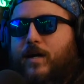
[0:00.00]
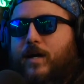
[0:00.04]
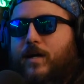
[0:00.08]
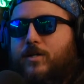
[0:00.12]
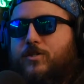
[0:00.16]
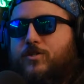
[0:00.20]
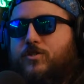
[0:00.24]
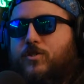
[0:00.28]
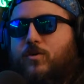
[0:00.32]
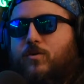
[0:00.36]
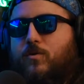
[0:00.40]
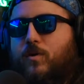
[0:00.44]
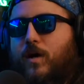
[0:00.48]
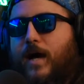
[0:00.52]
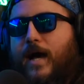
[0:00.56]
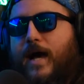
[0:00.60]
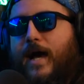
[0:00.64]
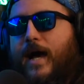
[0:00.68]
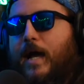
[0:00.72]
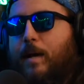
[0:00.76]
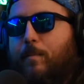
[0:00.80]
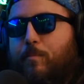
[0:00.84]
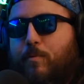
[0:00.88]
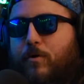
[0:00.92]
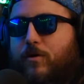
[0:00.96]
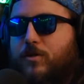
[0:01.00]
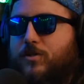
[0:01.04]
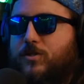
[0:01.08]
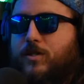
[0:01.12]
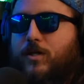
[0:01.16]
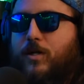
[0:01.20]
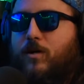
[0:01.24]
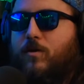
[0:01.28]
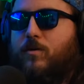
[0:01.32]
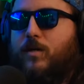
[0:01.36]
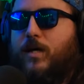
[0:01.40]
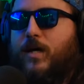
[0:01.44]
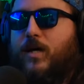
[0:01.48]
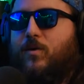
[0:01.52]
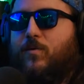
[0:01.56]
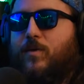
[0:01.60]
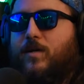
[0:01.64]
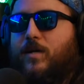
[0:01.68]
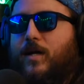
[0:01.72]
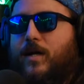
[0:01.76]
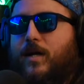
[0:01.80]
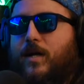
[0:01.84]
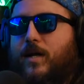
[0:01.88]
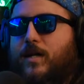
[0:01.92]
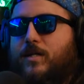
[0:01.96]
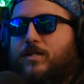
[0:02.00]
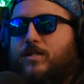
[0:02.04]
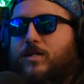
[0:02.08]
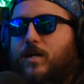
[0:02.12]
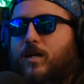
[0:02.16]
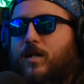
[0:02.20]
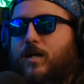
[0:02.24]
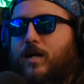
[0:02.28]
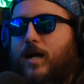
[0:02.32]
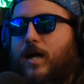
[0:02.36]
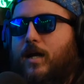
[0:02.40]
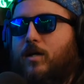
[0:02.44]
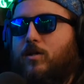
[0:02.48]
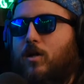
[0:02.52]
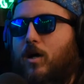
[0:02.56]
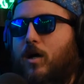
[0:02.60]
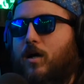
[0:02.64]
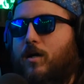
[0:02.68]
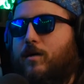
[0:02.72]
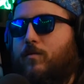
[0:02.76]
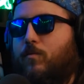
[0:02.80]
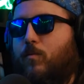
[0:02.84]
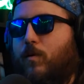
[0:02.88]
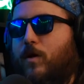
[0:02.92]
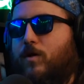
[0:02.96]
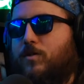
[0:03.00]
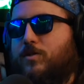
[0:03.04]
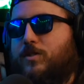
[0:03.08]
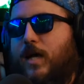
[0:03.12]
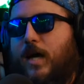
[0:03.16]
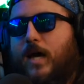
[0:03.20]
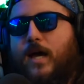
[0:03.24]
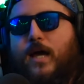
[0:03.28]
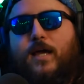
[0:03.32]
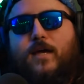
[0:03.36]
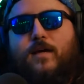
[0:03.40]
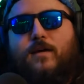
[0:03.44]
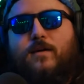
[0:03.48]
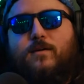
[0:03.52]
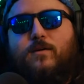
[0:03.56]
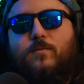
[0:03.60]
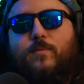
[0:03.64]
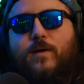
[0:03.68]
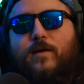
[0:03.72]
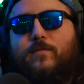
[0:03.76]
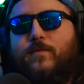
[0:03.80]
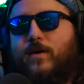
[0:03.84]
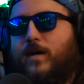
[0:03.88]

I just don't, I personally don't like when they gets kind of like, hey, look, Will's gay, we have